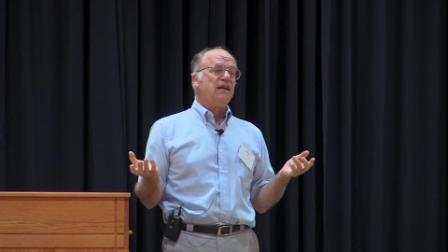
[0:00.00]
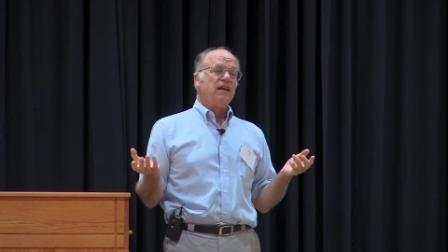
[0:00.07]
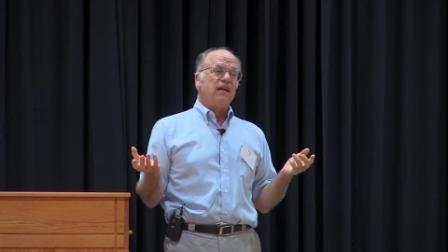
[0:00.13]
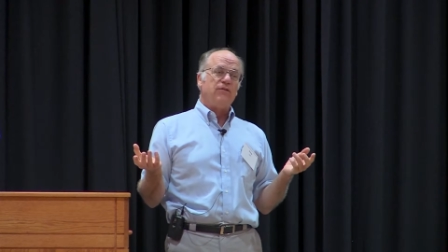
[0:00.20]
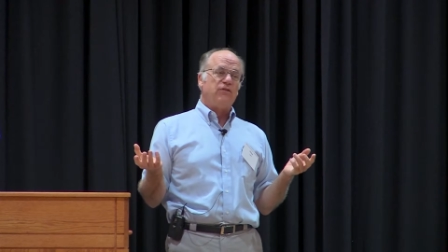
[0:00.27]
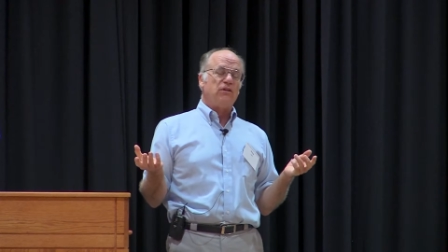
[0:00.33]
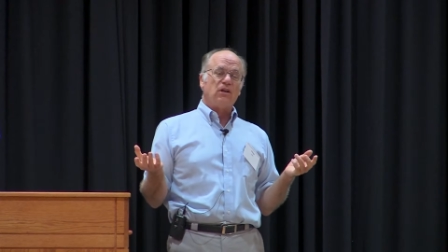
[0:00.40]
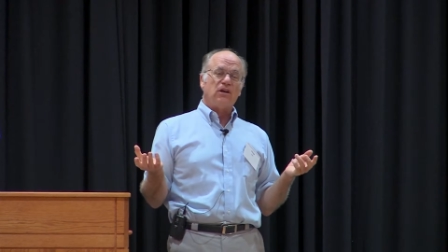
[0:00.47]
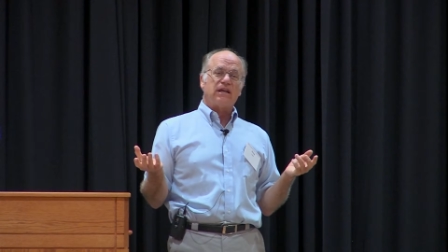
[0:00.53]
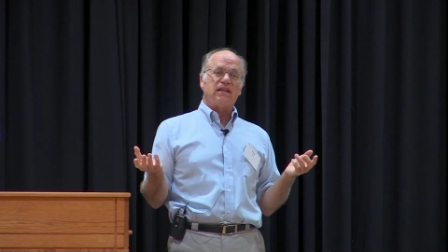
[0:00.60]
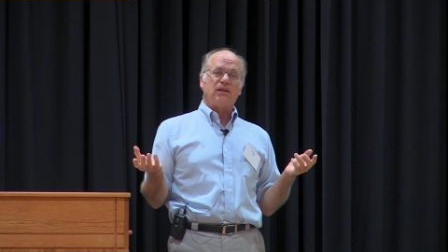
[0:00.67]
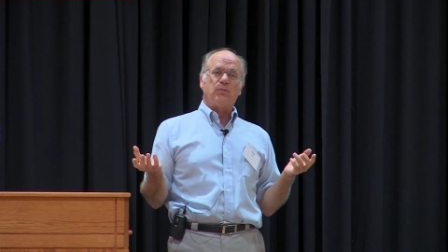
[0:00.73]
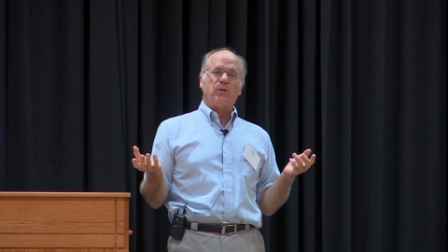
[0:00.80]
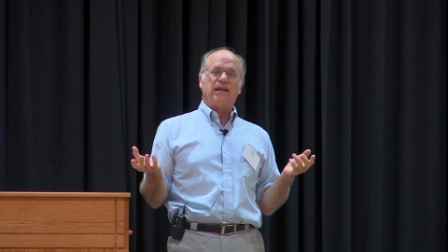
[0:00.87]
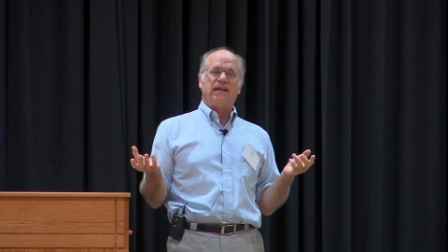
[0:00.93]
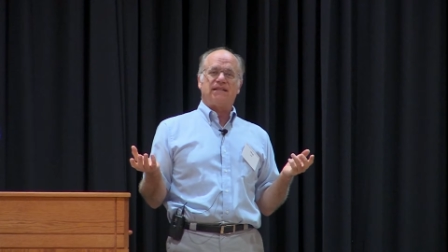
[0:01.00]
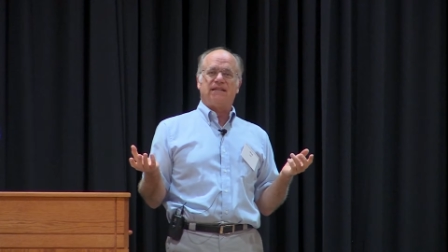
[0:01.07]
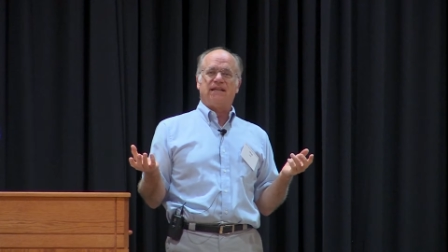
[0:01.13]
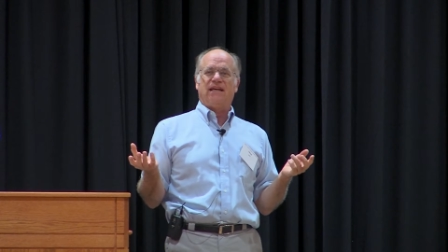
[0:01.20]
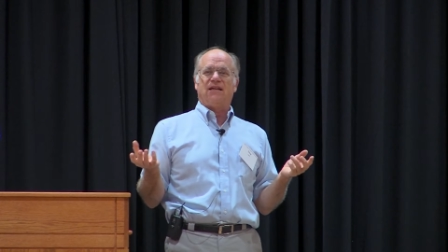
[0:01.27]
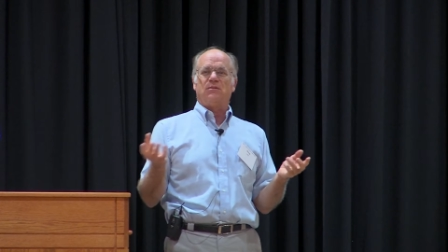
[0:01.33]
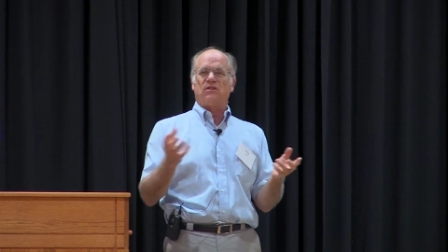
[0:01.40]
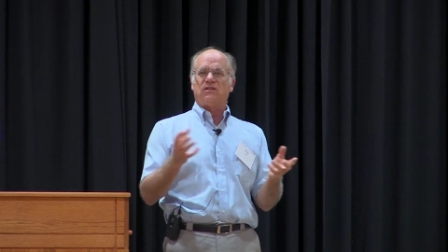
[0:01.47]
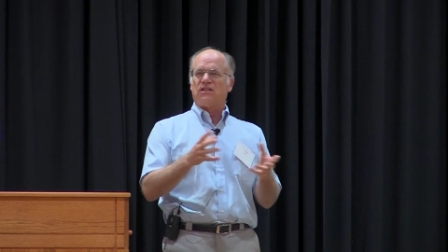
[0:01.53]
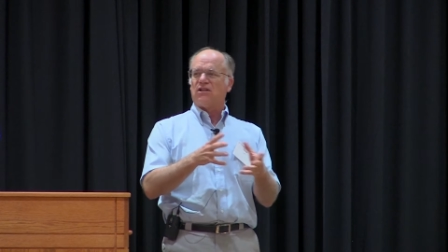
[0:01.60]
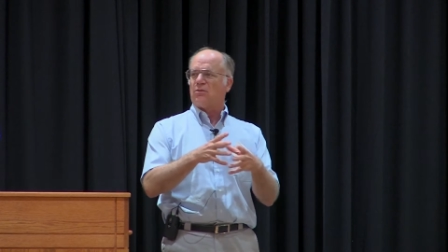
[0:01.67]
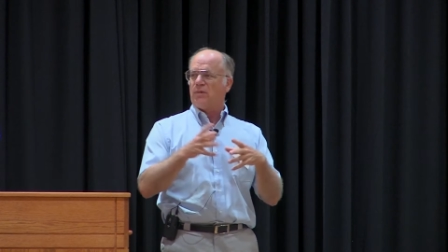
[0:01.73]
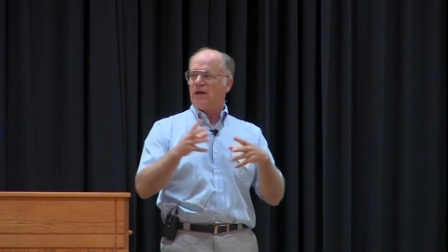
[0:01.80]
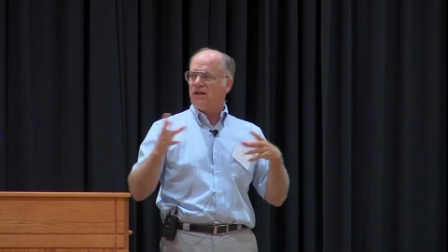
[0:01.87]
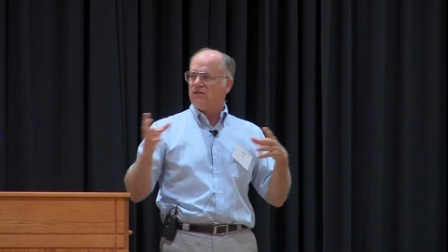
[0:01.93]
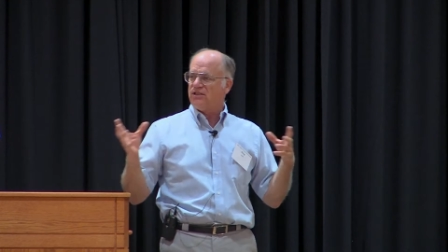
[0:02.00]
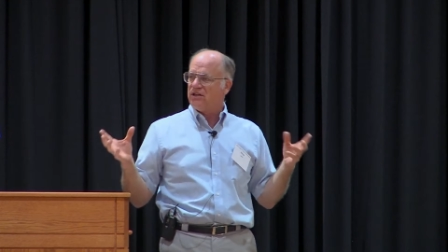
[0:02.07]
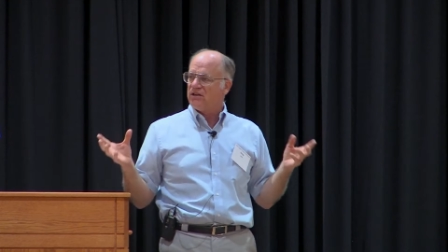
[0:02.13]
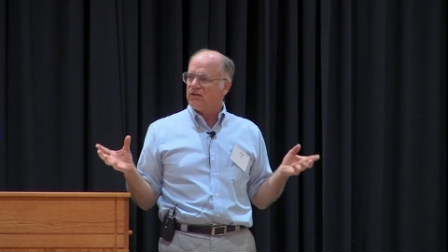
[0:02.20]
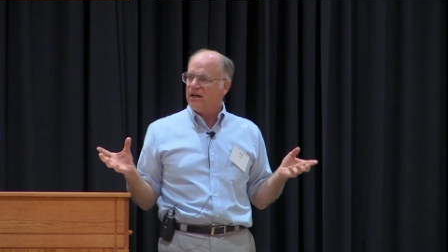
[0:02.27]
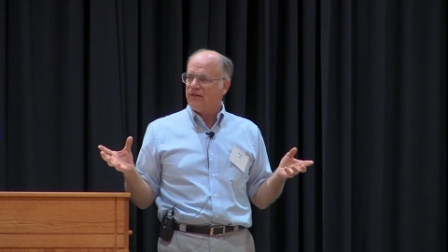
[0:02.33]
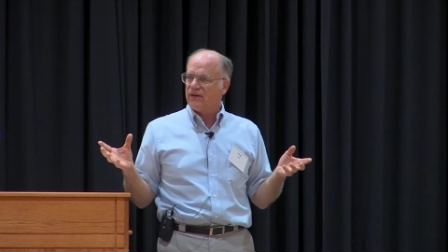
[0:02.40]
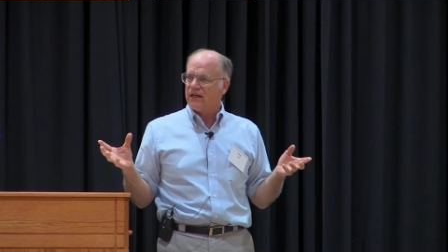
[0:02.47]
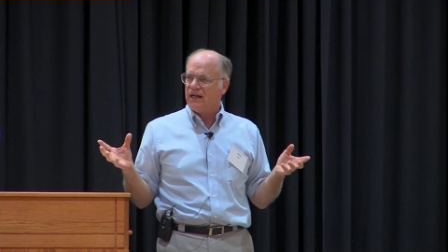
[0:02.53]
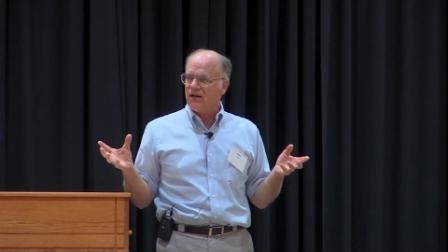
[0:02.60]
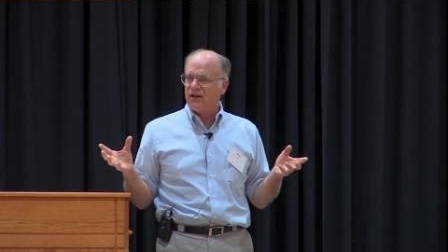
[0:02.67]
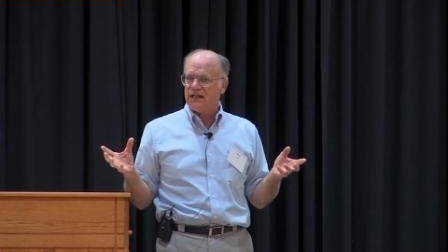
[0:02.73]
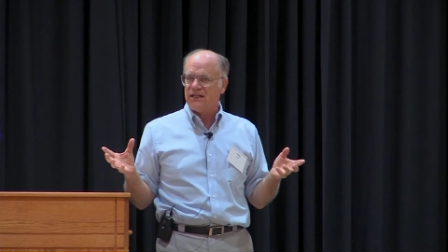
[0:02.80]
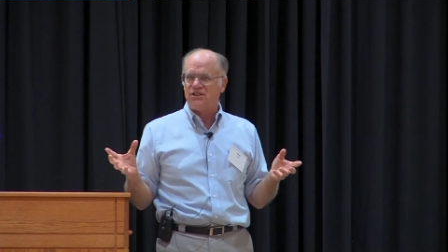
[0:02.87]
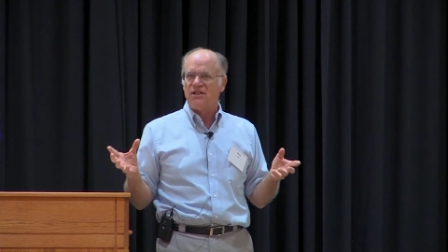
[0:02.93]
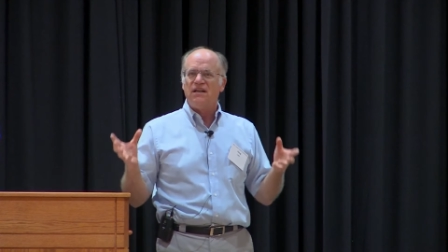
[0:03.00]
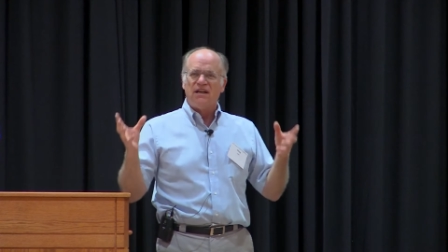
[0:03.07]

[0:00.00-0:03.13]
if you look at the plants and animals and their biogeographic heritage,